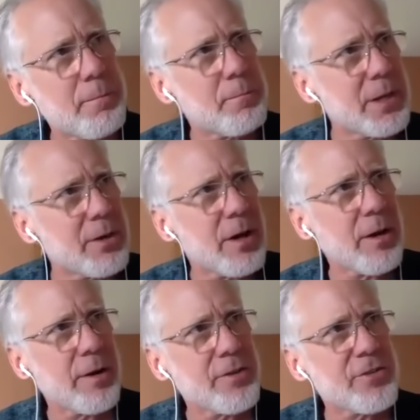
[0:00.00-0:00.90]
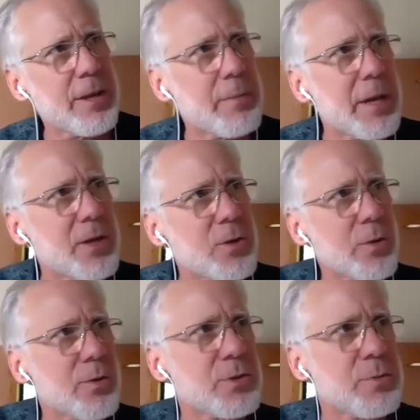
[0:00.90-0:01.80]
Peter and I are on the same page
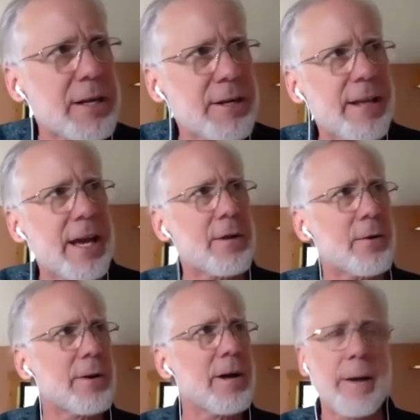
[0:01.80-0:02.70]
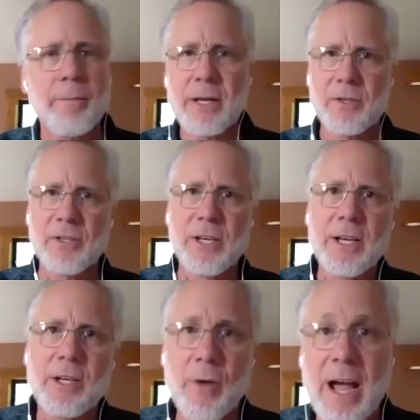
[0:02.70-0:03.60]
with respect to that or not, because
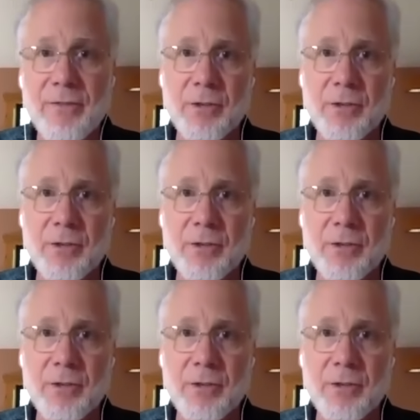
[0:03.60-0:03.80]
you have